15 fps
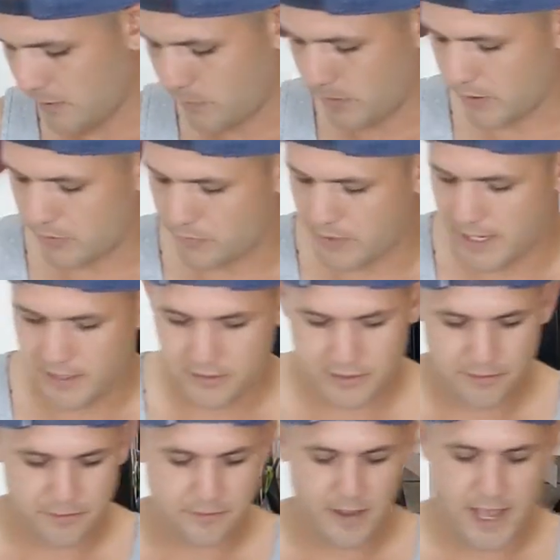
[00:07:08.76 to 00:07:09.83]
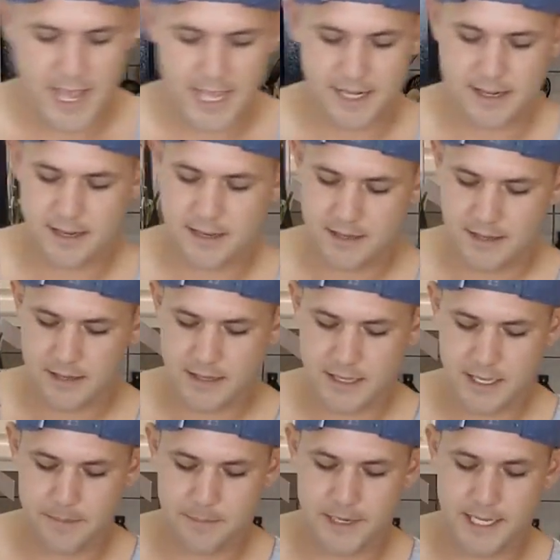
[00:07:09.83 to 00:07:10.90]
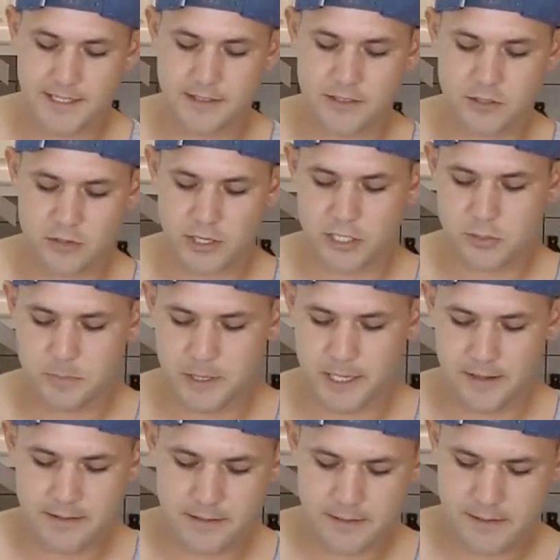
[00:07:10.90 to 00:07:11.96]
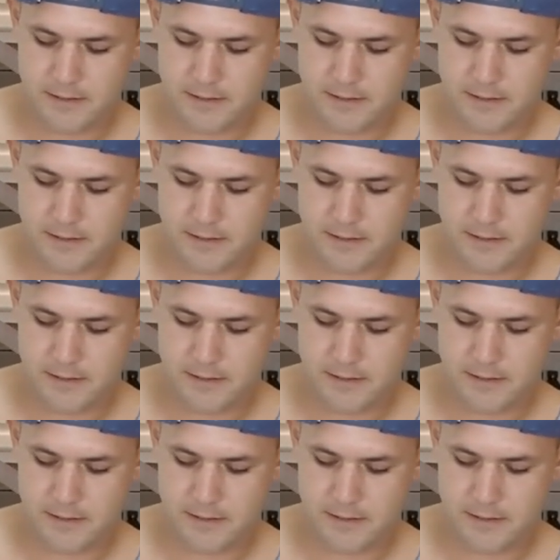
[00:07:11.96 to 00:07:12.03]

We're gonna render the fat, get them nice and crispy.